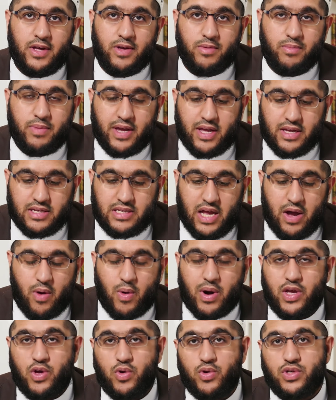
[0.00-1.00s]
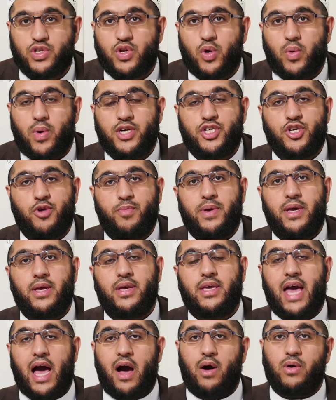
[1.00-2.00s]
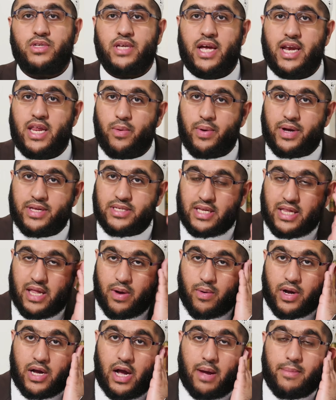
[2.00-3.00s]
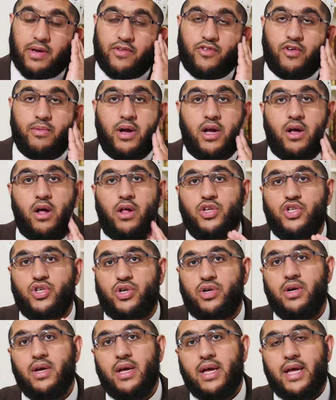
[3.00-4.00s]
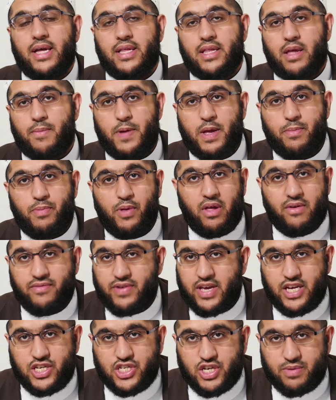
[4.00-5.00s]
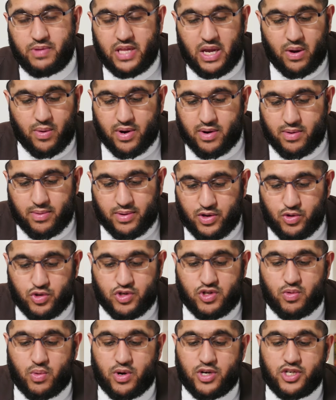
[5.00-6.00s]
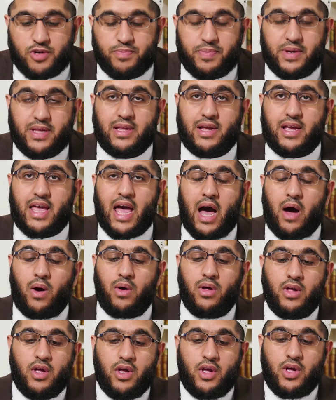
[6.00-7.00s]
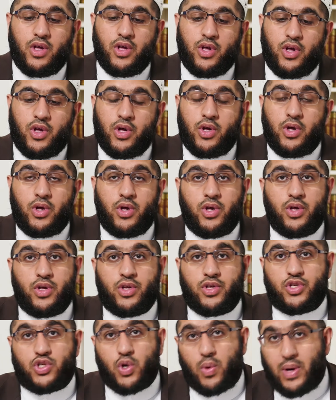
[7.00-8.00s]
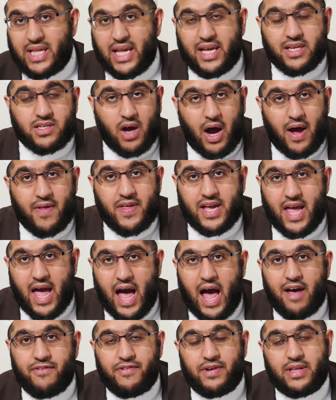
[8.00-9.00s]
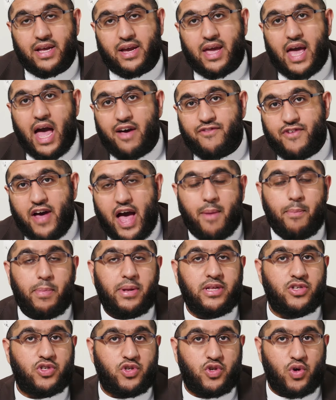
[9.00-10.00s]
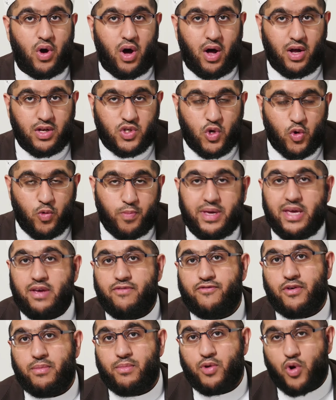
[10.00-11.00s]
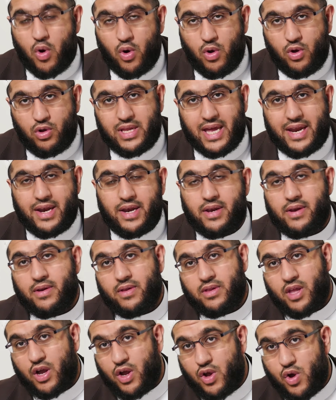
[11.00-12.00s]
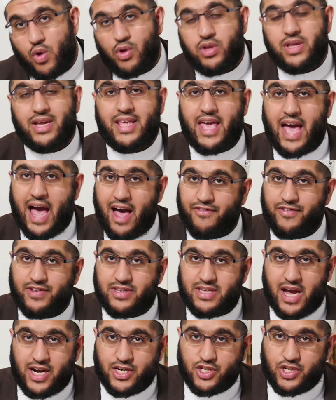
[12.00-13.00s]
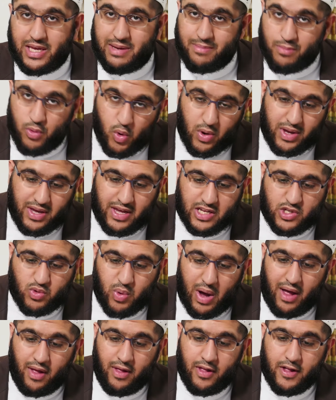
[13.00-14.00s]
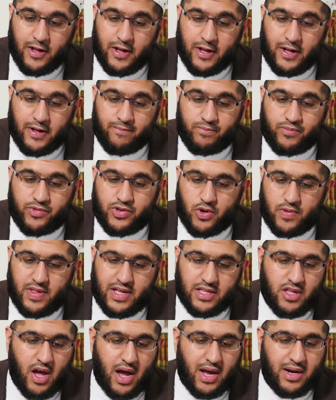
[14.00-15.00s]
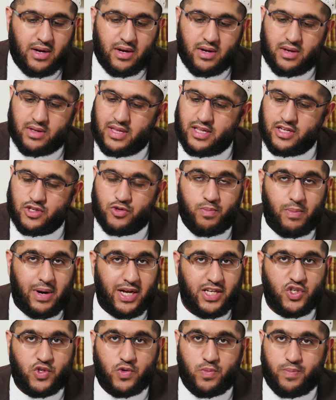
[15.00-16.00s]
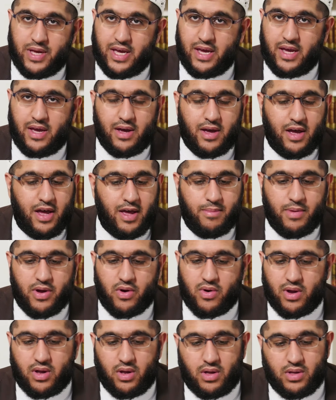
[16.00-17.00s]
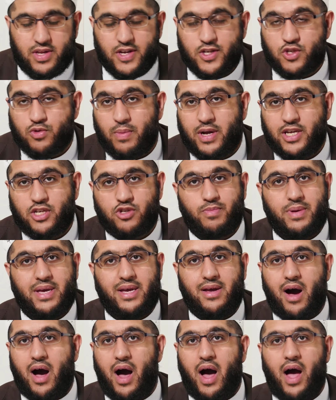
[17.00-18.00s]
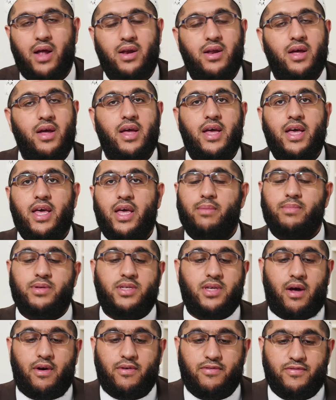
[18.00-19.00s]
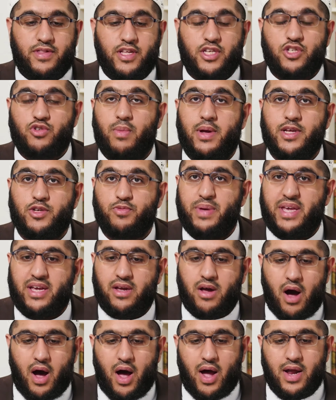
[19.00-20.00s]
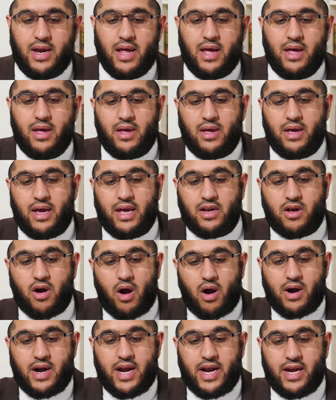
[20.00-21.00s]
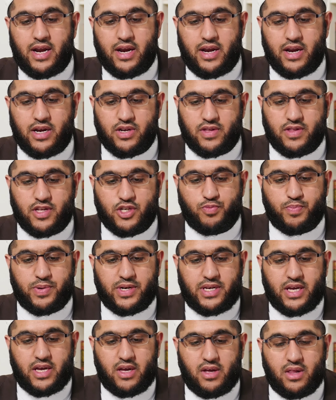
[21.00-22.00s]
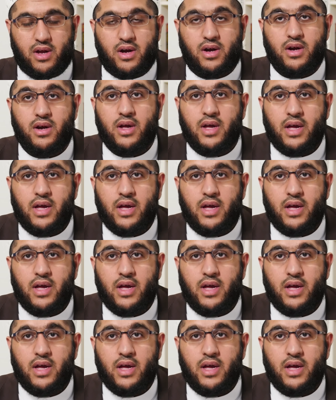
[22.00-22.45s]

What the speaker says: because they were used to worshipping cows anyways, and they were coming from a culture, the people of Egypt, they were used to worshipping the cow. So when they saw the calf, and the calf happens to also be from gold, and the golden calf is actually mooing as well, so they thought, this must be a miracle, this must be God Himself, this must be God incarnated into this particular